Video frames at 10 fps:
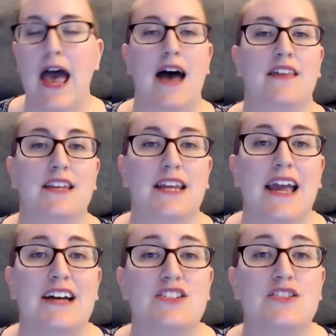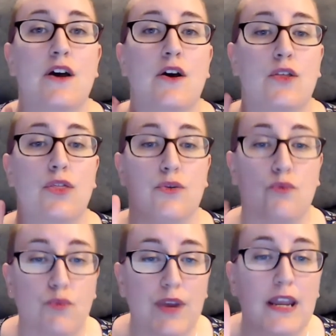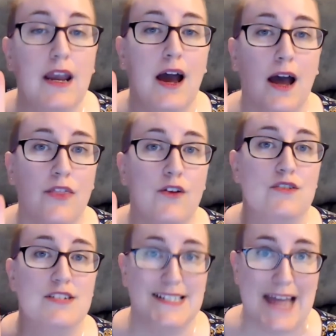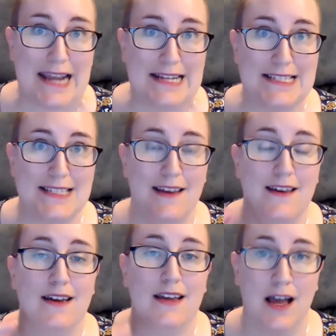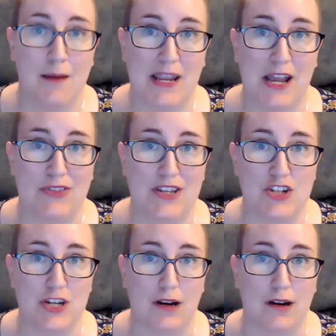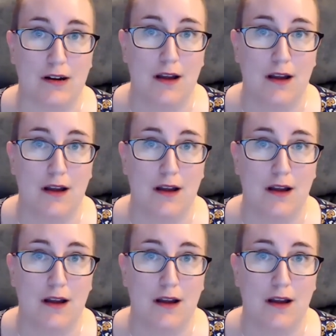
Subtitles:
Ethony has 3 other decks coming out this year.